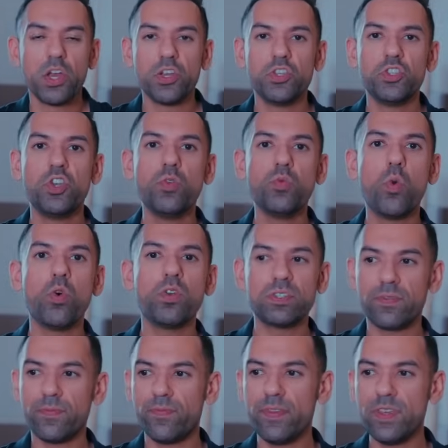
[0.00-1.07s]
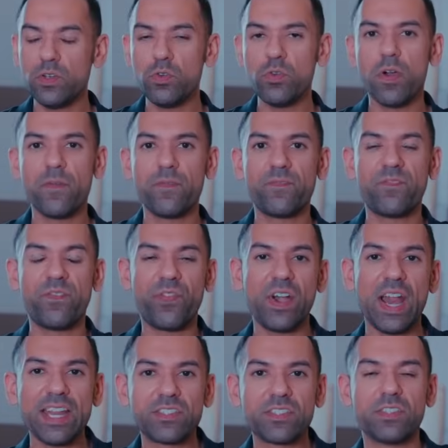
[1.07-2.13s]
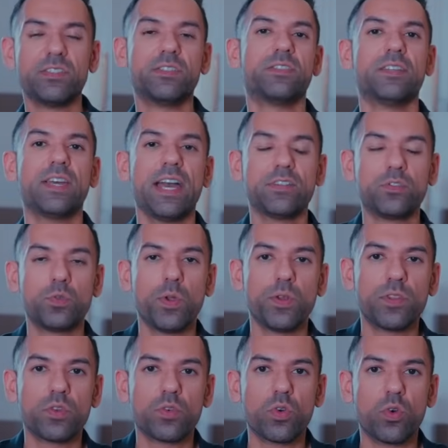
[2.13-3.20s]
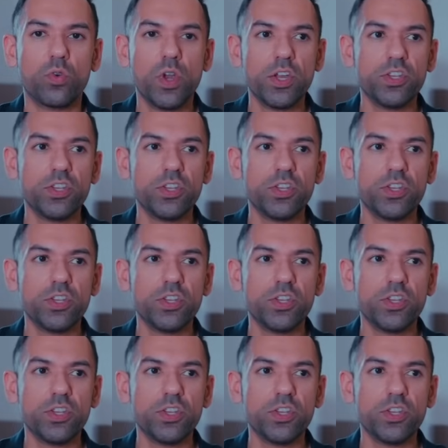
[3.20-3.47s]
You won't feel threatened at doing the role.